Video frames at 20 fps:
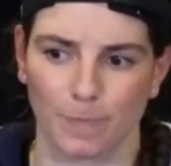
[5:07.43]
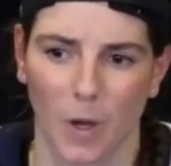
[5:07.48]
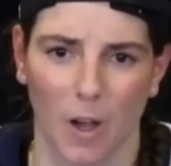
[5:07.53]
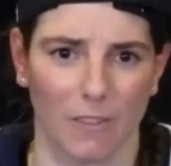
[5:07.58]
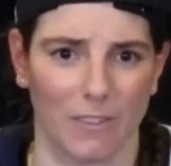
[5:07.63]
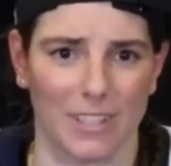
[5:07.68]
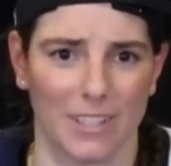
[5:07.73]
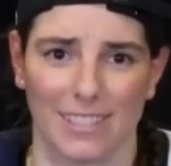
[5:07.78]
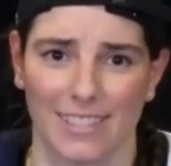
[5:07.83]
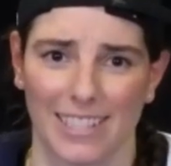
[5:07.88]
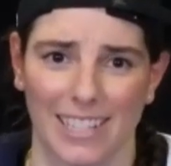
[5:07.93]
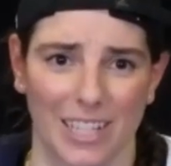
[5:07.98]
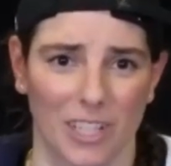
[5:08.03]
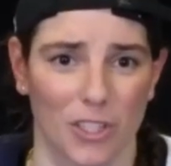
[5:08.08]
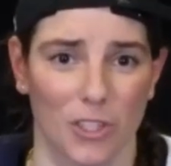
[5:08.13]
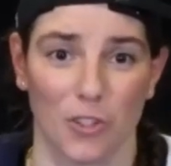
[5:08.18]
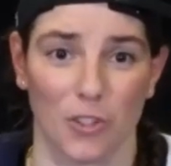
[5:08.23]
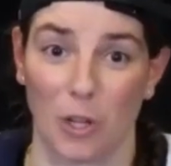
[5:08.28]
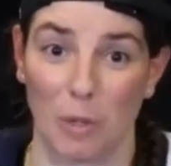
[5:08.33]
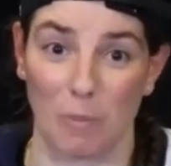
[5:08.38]
Obviously
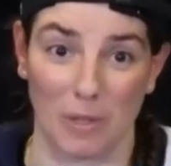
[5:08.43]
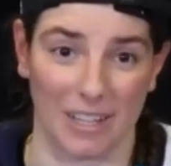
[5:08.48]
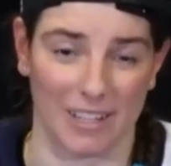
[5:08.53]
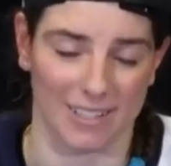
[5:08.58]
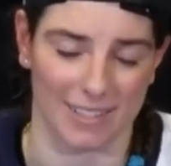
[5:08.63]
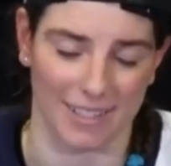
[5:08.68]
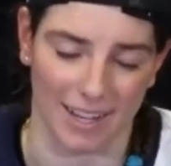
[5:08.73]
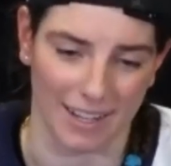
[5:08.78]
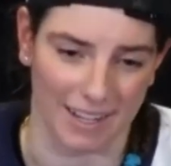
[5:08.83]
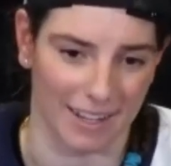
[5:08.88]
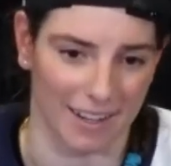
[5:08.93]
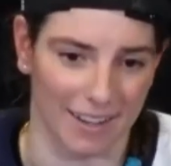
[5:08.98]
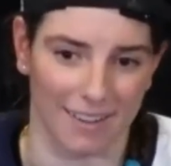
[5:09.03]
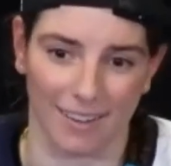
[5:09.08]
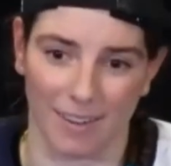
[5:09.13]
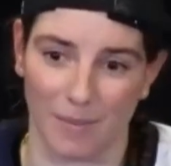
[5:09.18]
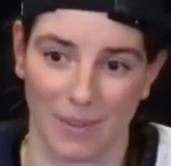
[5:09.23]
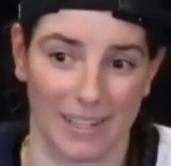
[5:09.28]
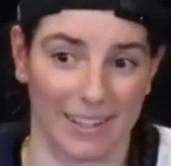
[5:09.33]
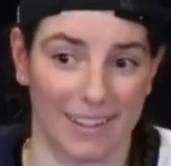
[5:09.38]
extremely excited.
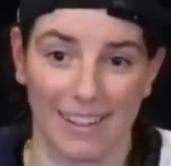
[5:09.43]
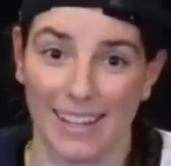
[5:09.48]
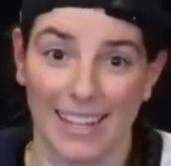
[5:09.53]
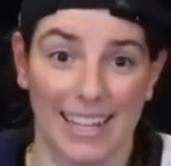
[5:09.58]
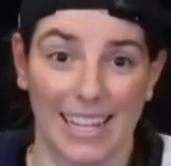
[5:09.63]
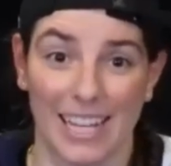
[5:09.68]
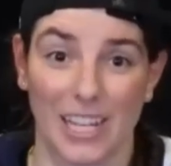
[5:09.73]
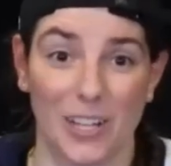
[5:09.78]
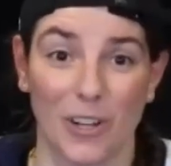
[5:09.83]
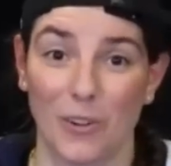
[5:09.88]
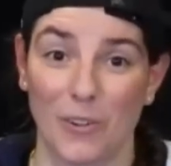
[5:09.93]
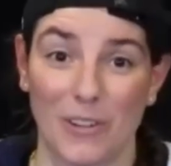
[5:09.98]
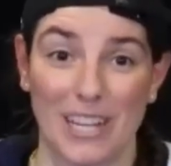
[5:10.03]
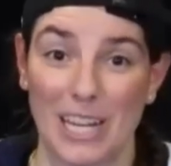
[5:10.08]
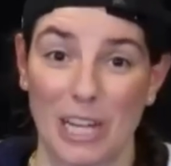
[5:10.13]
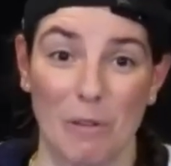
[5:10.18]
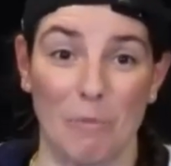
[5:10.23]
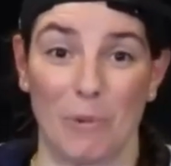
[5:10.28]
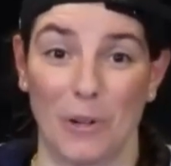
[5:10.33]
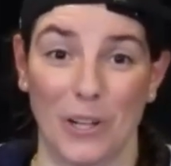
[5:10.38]
I mean, you don't
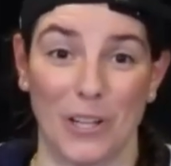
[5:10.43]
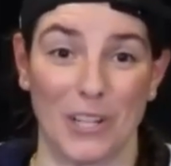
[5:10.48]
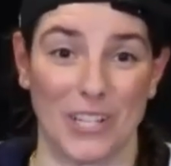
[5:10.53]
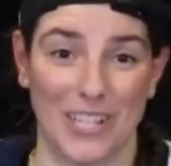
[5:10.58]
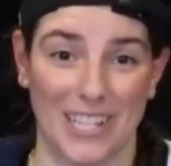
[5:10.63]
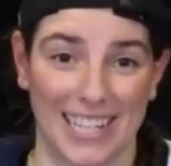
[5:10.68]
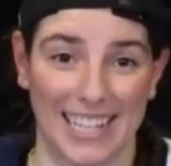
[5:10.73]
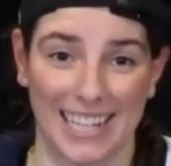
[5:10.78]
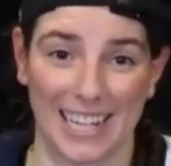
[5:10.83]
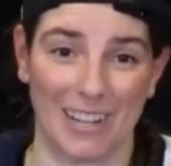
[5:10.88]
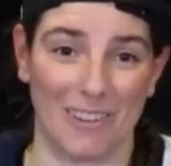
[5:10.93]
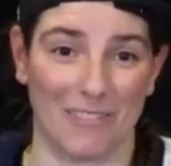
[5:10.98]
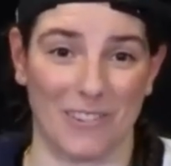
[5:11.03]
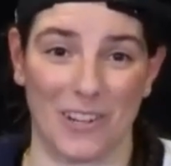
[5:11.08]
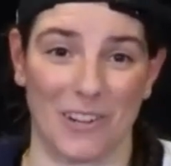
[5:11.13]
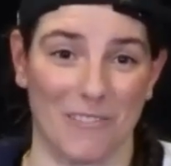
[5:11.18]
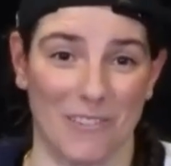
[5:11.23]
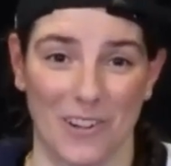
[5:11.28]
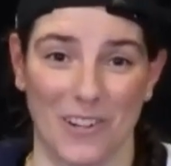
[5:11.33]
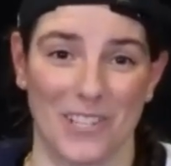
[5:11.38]
need a push to get up for
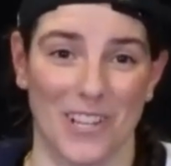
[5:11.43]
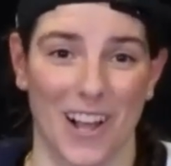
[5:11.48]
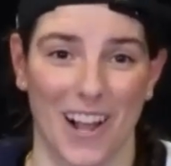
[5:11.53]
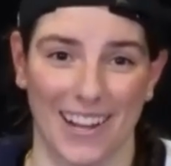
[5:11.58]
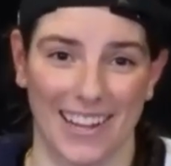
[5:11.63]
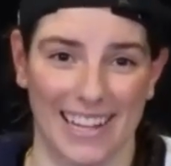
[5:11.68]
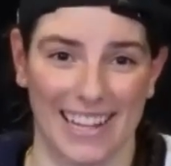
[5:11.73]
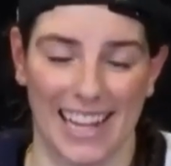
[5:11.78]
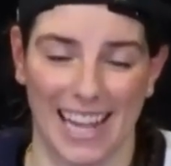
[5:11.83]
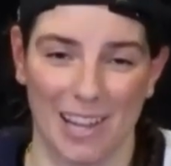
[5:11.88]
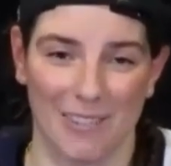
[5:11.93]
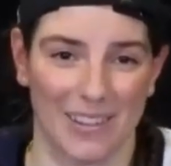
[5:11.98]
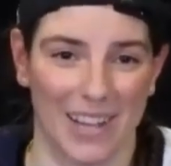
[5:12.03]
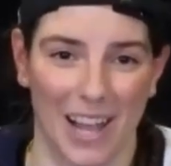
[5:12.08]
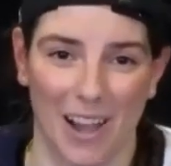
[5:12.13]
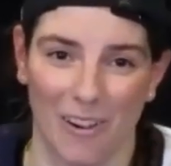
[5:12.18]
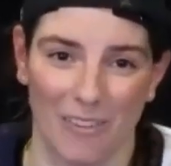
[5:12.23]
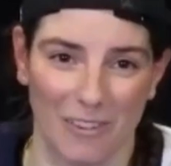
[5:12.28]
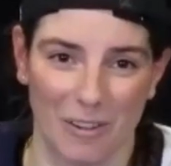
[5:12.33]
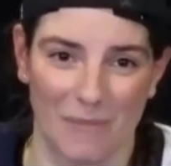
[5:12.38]
your first hockey game in
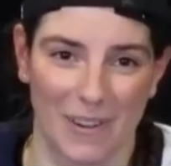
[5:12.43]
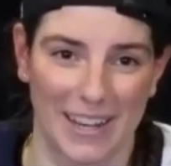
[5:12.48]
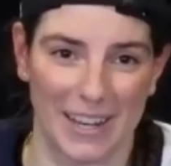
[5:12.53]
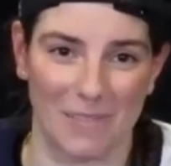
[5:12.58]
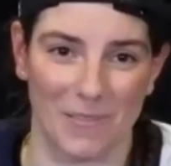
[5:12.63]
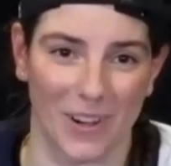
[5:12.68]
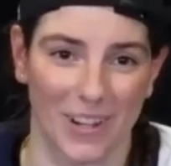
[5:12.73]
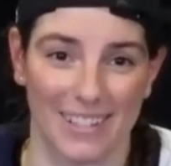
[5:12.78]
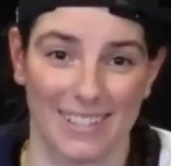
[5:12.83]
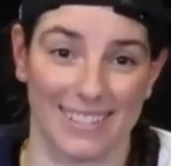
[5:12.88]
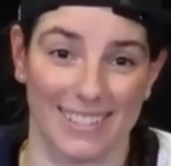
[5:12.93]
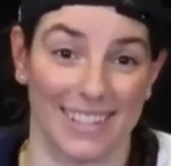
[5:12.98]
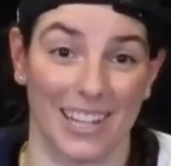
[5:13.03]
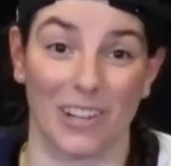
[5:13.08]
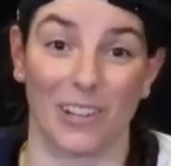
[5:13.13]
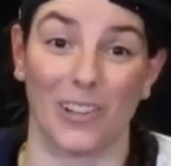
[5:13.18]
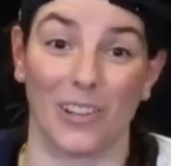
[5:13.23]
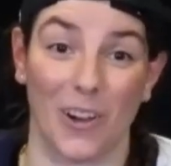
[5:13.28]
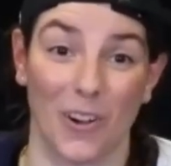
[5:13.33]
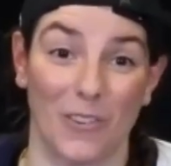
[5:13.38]
however many months, let
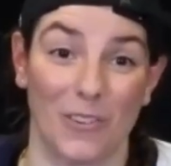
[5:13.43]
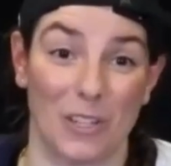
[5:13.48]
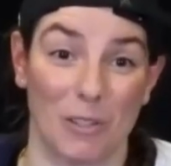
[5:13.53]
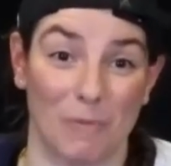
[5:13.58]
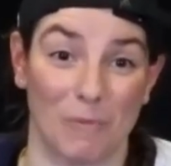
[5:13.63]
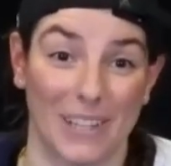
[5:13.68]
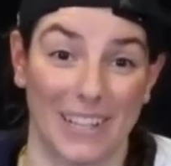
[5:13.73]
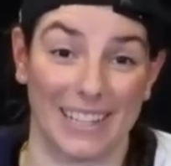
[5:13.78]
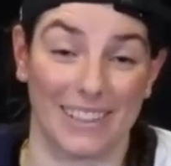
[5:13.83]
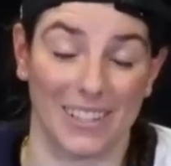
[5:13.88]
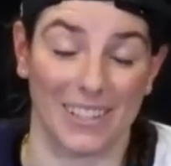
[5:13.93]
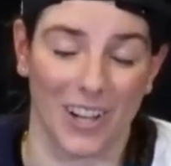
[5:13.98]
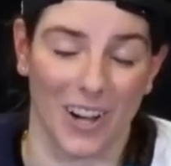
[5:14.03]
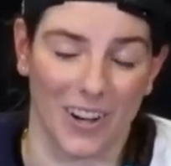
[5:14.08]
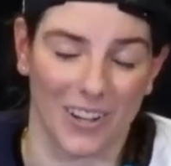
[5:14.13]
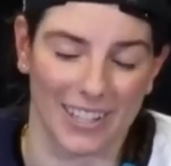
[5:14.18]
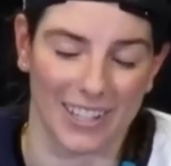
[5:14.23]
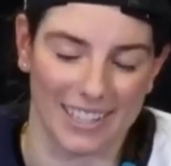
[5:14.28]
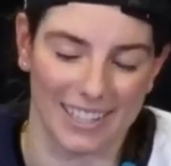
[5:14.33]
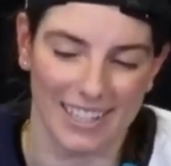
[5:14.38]
alone to play in the
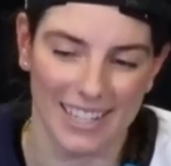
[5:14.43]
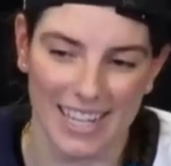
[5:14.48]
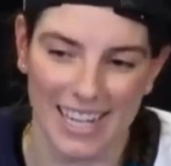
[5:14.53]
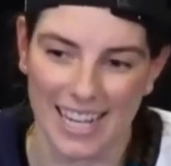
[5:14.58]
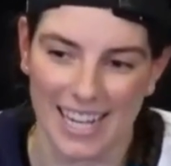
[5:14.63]
Garden.